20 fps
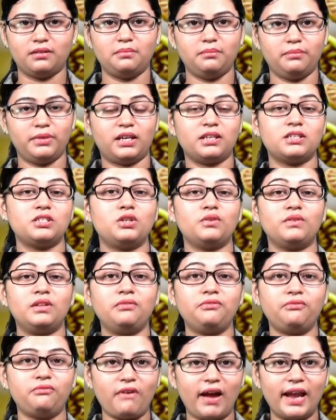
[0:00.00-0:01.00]
because you will
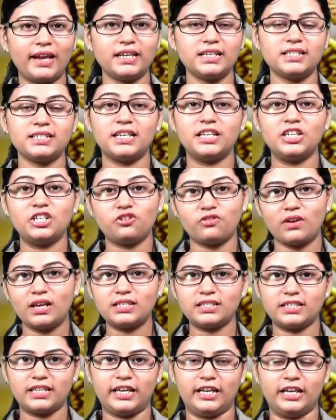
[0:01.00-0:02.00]
find it
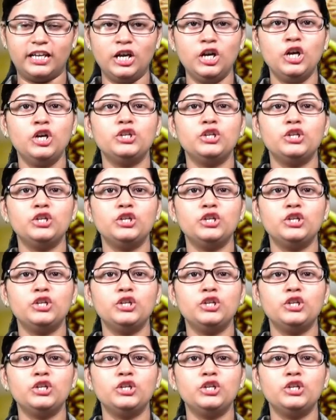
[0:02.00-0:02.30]
interesting